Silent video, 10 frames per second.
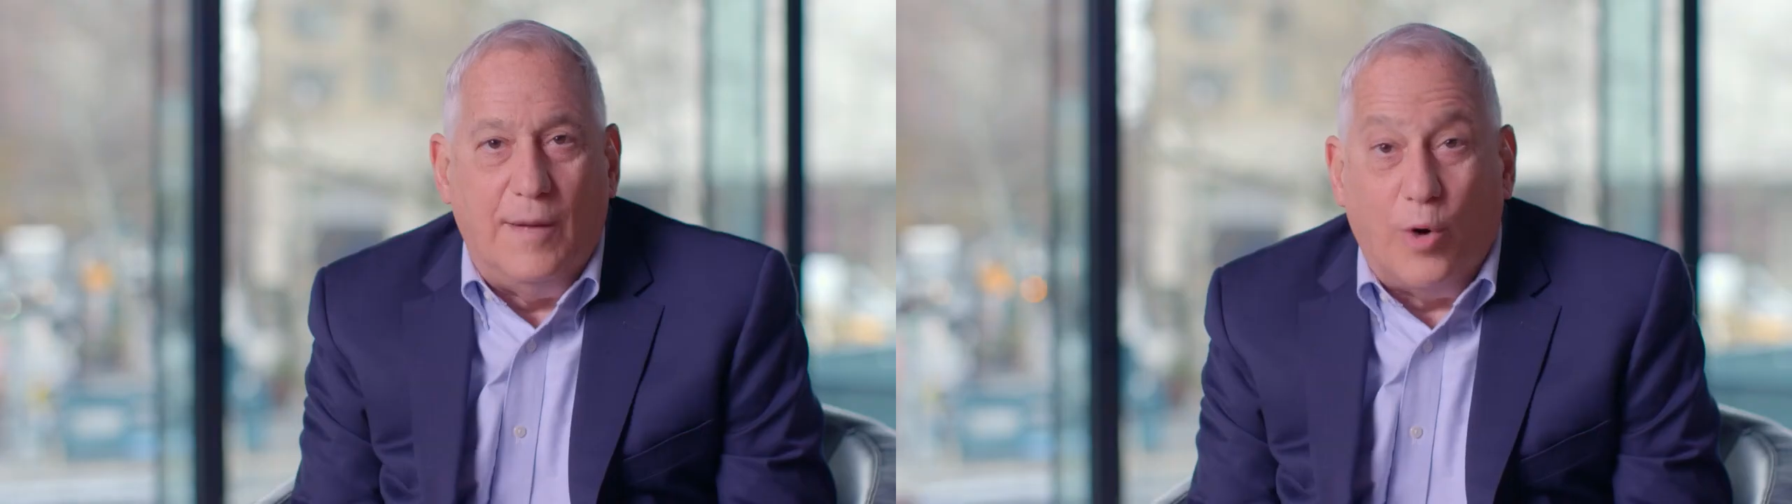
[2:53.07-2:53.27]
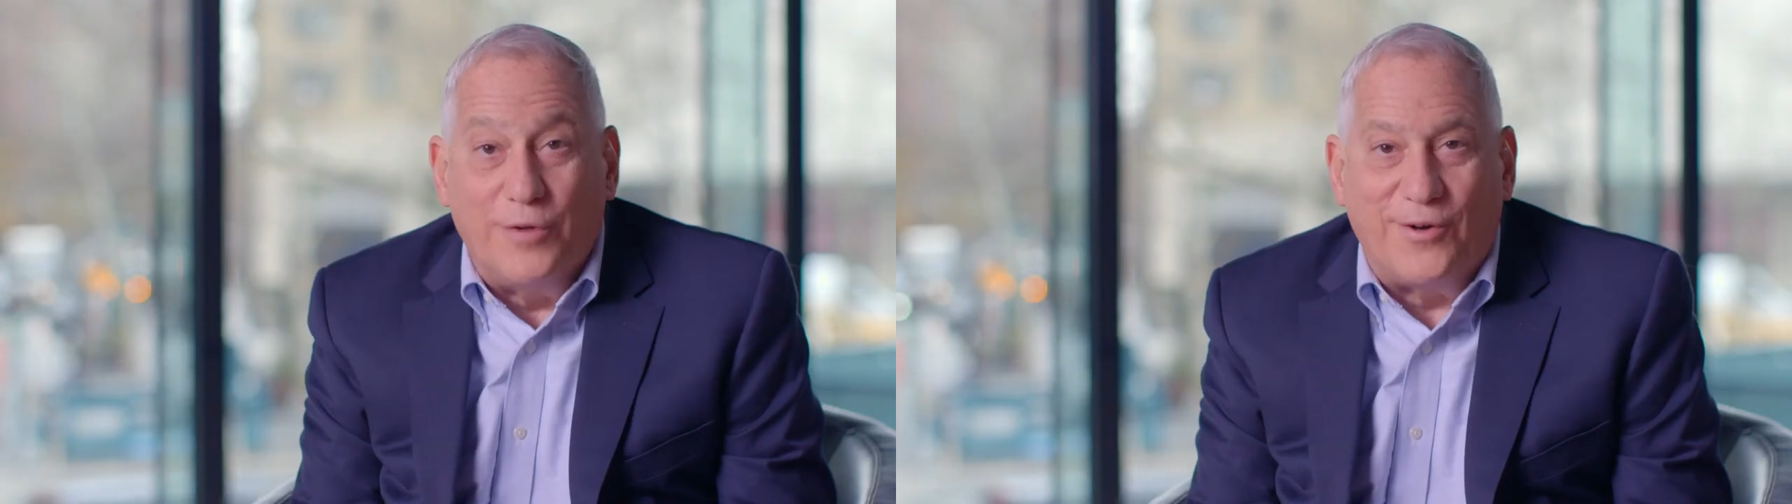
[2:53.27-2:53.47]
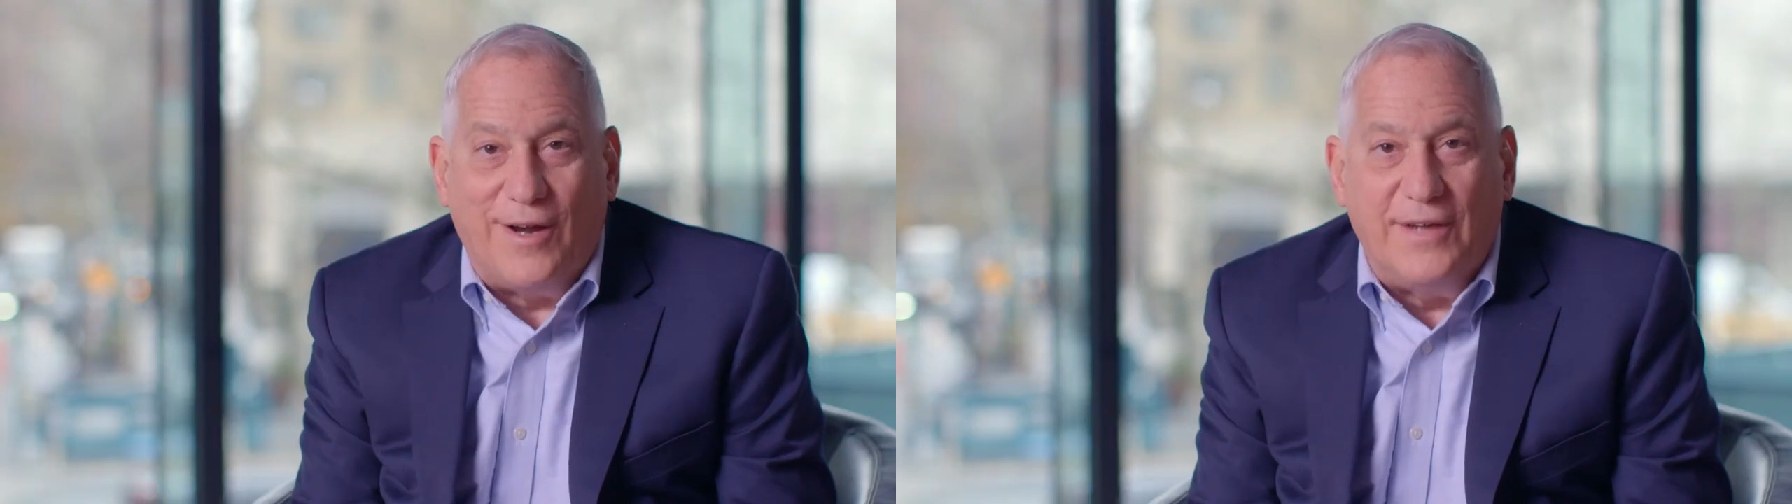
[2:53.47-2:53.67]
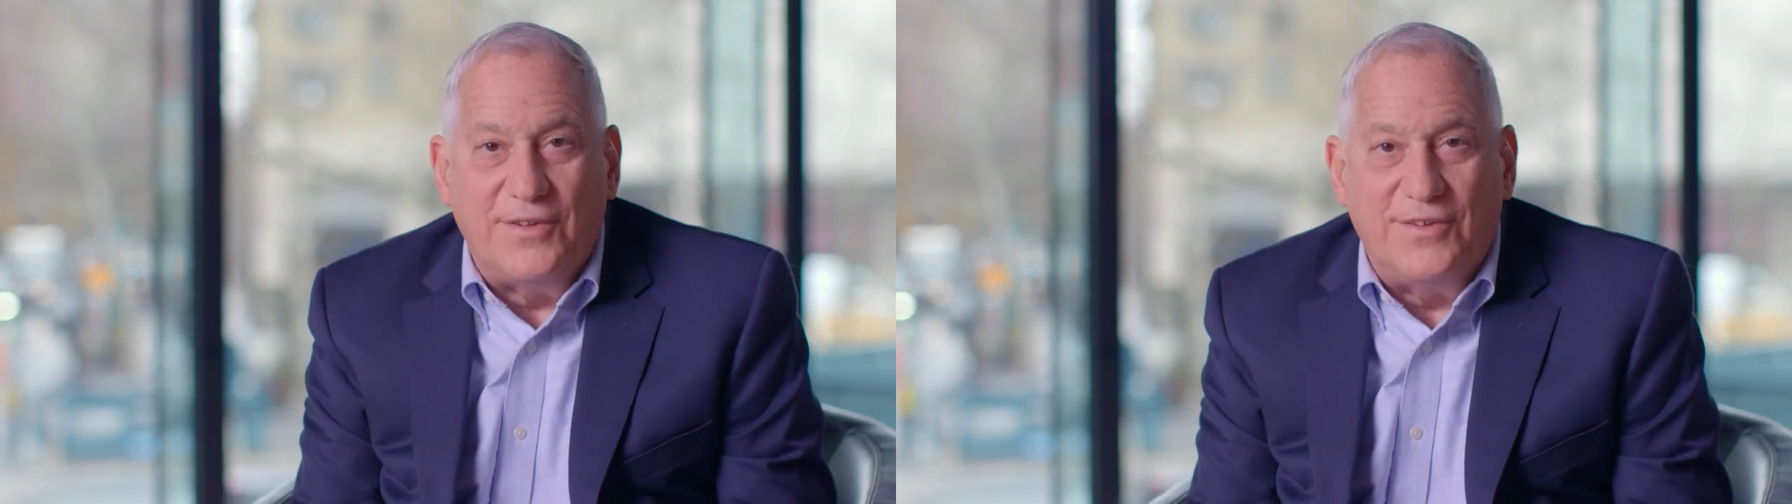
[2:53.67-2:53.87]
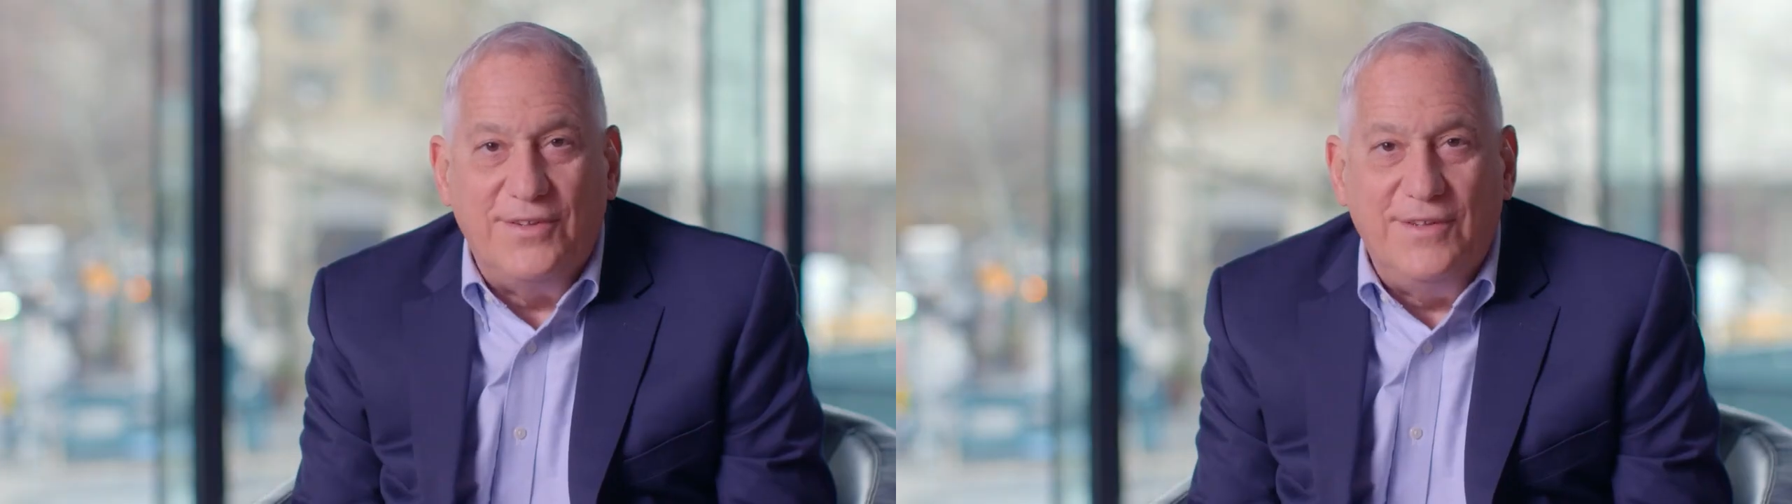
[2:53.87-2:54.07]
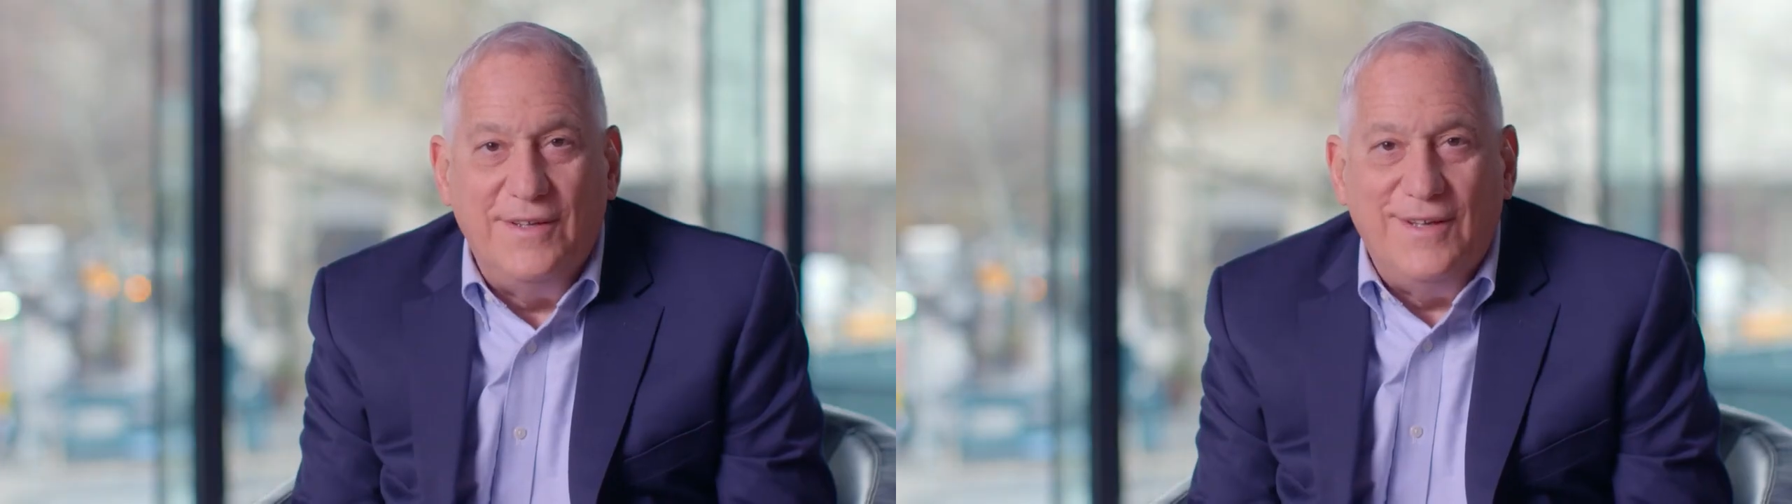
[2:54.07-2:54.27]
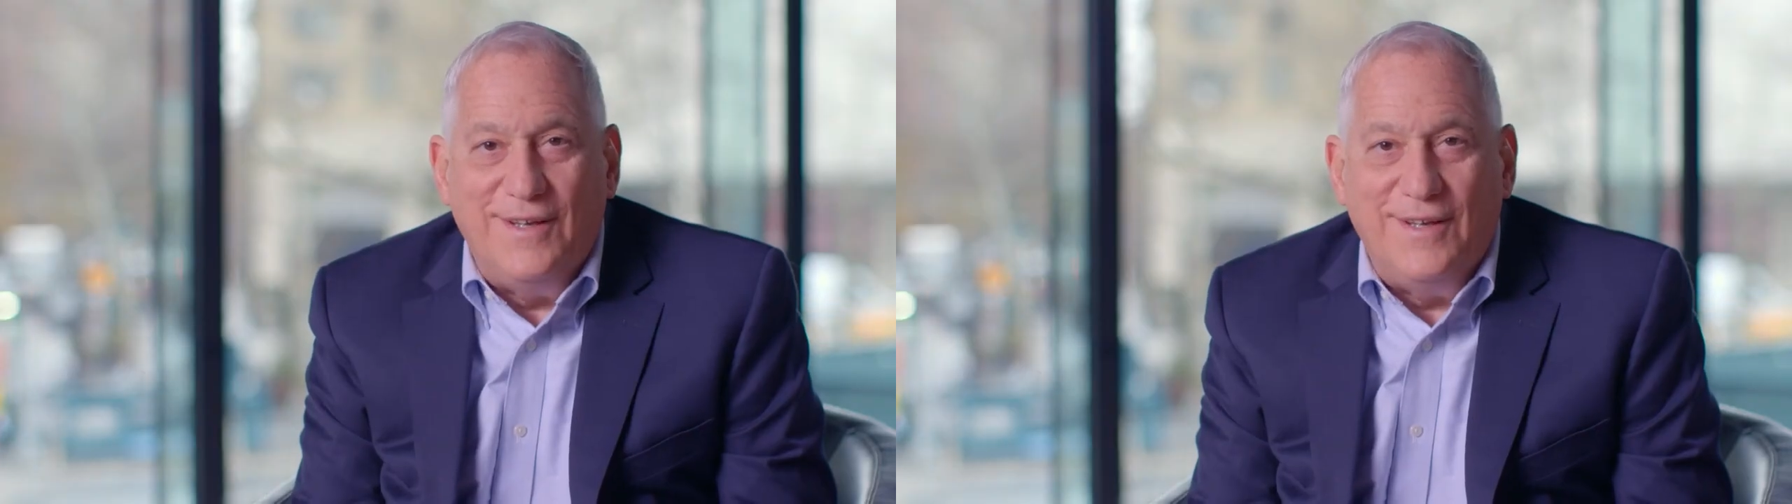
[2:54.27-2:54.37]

I'm Walter Isaacson,